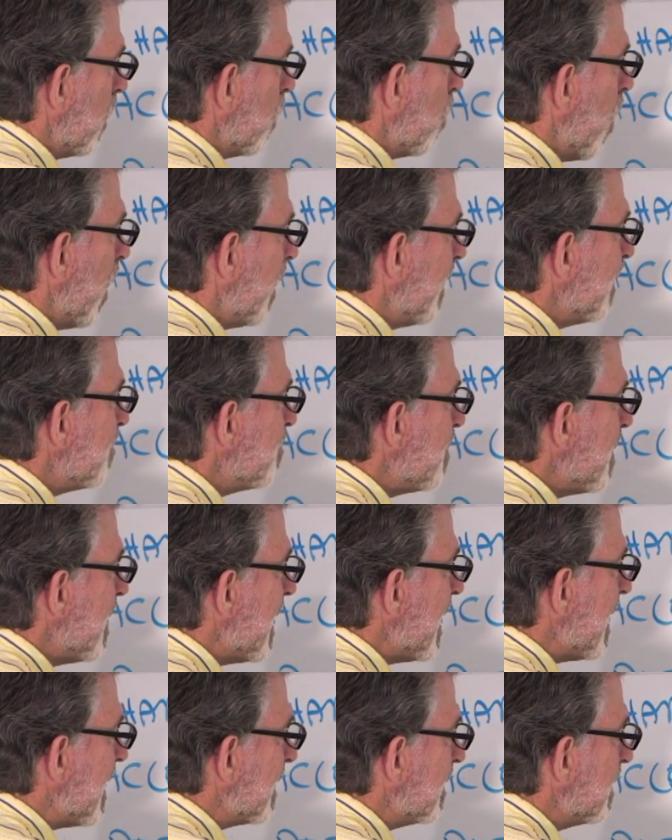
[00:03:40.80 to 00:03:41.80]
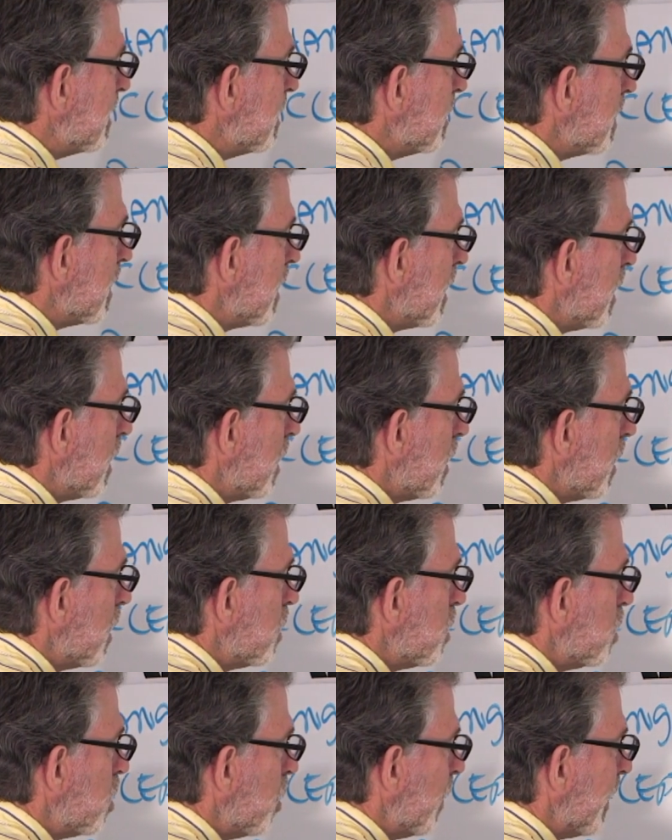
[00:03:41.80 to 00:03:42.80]
what it means
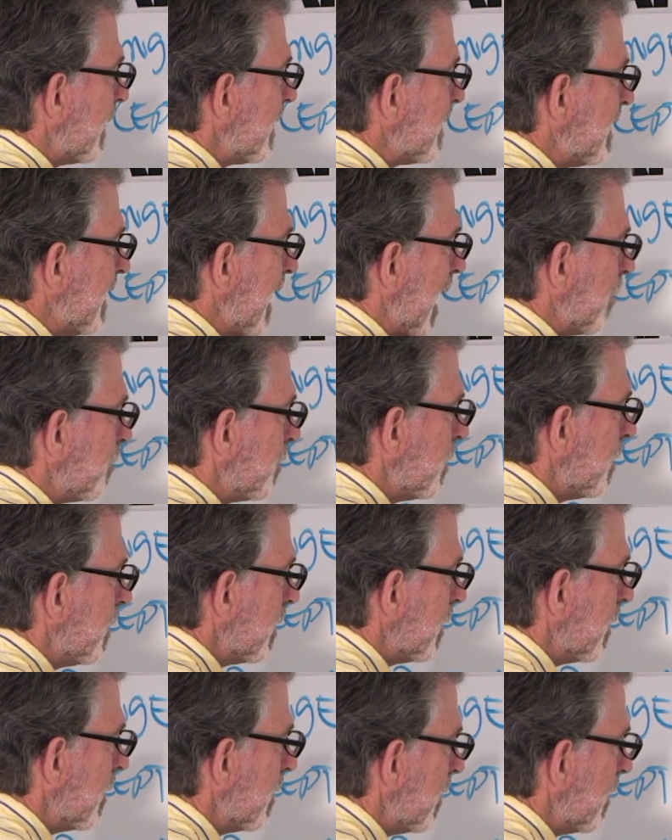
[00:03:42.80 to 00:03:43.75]
to accept.